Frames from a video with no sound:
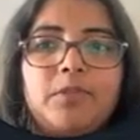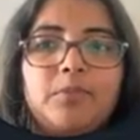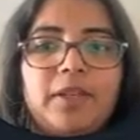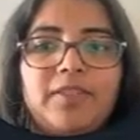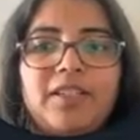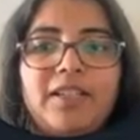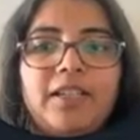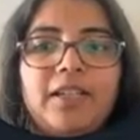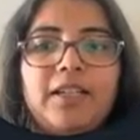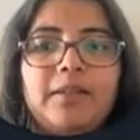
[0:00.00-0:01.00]

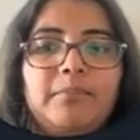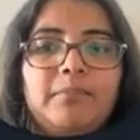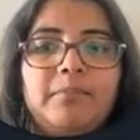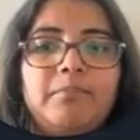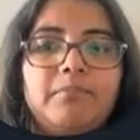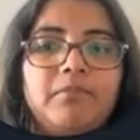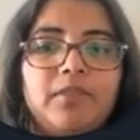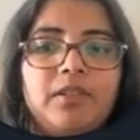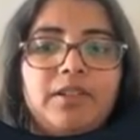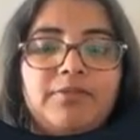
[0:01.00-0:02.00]
basically
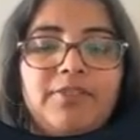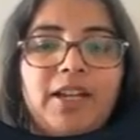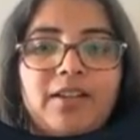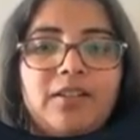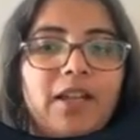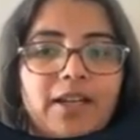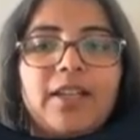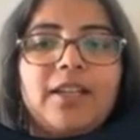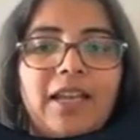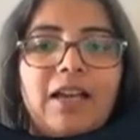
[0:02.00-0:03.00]
reflect, like
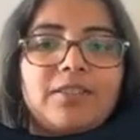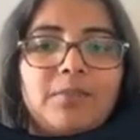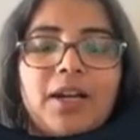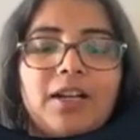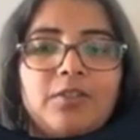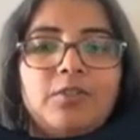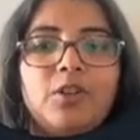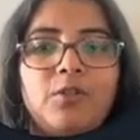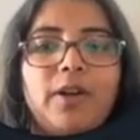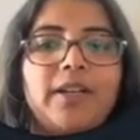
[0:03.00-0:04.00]
it allows the model to
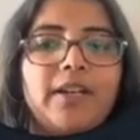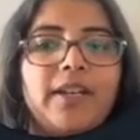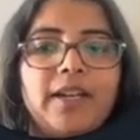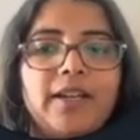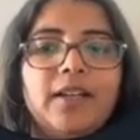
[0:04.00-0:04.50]
know what it did,